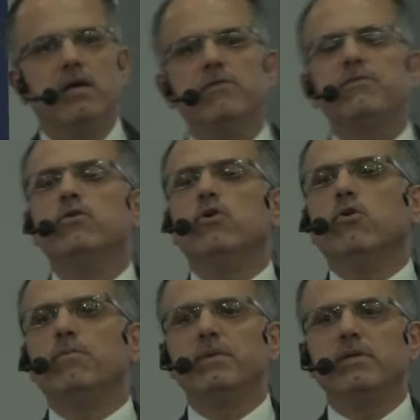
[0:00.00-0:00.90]
If you
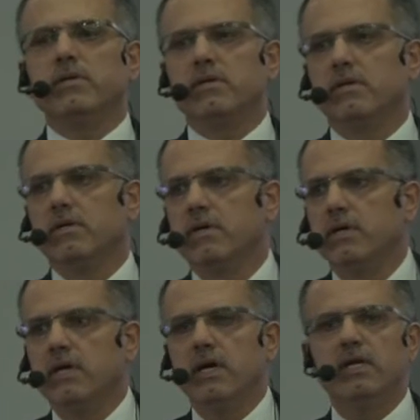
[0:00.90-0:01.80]
open
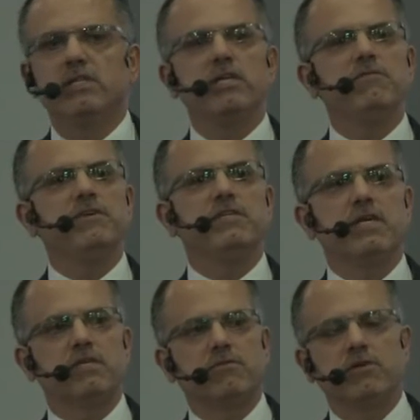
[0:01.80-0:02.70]
a TV
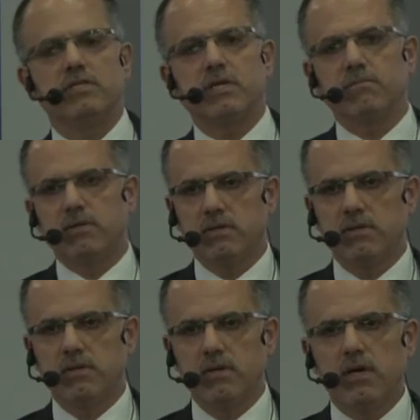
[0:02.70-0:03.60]
set, for example,
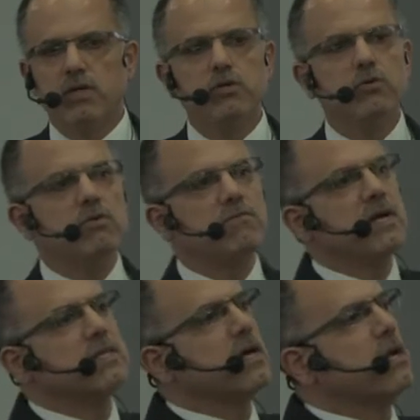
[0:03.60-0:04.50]
you will
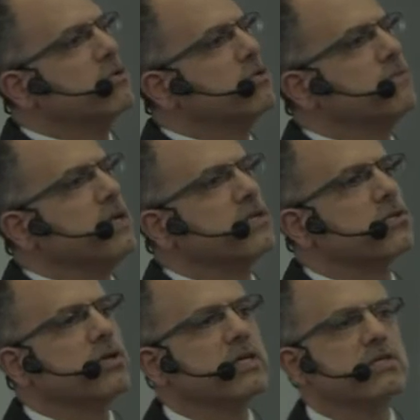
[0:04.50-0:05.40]
find a lot of
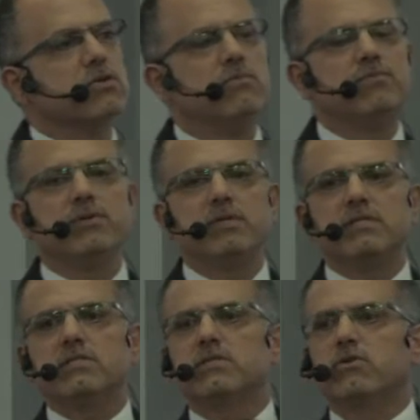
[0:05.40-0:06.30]
electronics
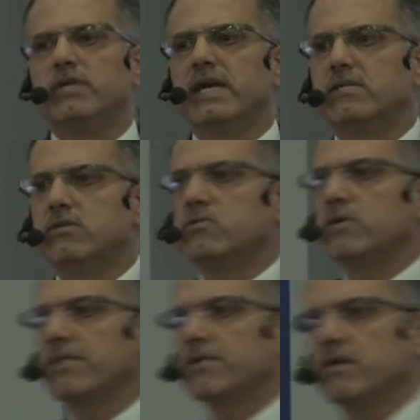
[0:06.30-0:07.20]
components connected
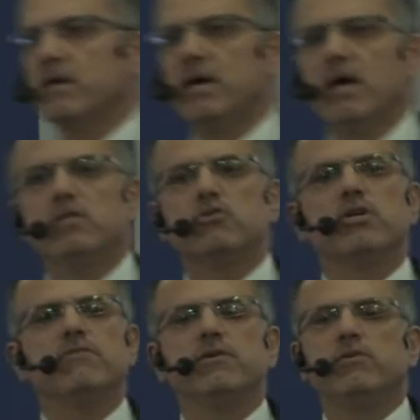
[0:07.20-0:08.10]
together to
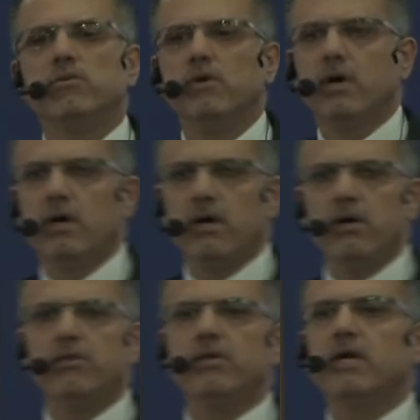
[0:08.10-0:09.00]
give you
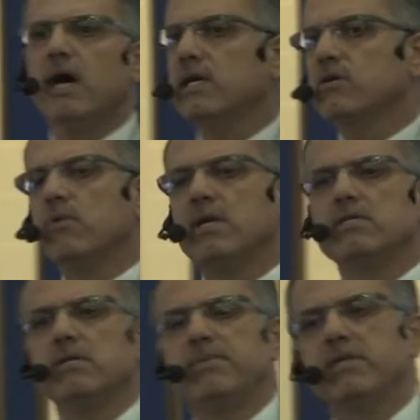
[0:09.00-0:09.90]
the high
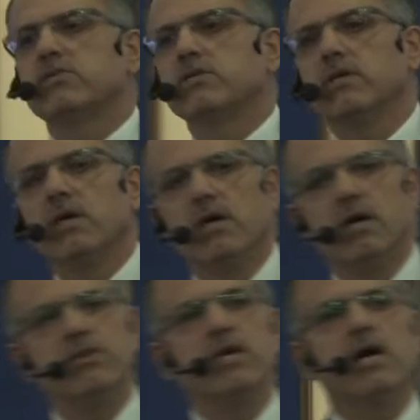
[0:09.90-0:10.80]
quality picture
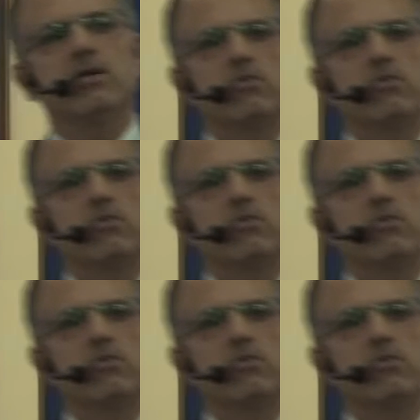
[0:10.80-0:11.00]
and the high